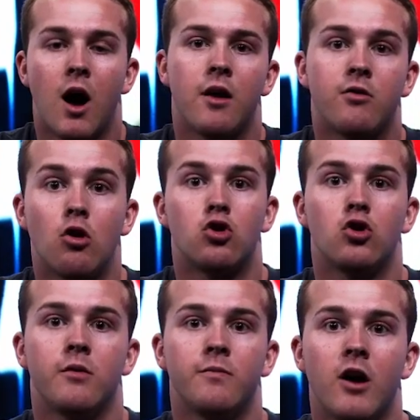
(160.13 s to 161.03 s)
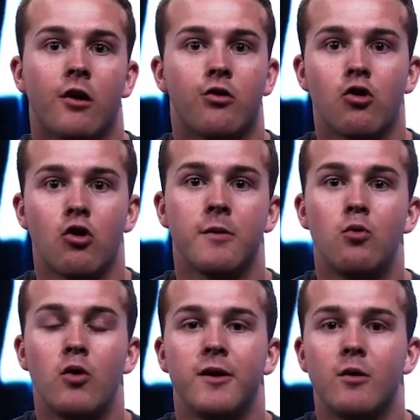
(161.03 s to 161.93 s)
socialism sucks, Turning
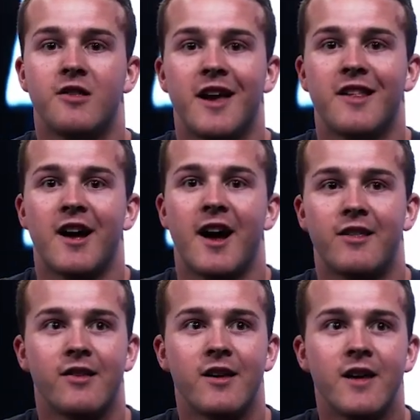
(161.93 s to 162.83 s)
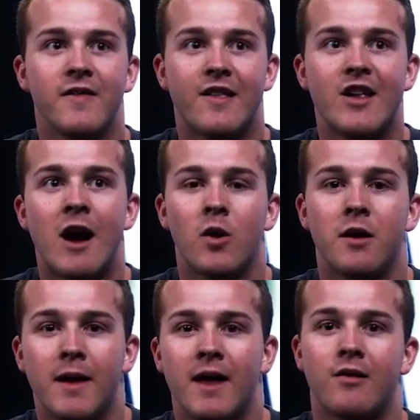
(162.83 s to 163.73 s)
Point USA signs. That's not what it
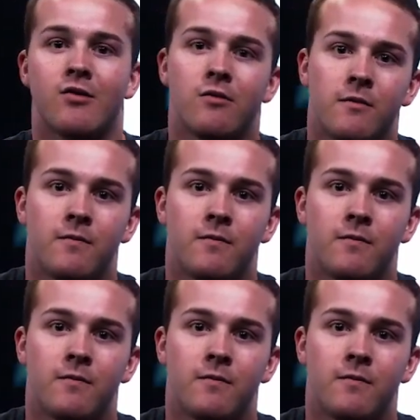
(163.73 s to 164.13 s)
means.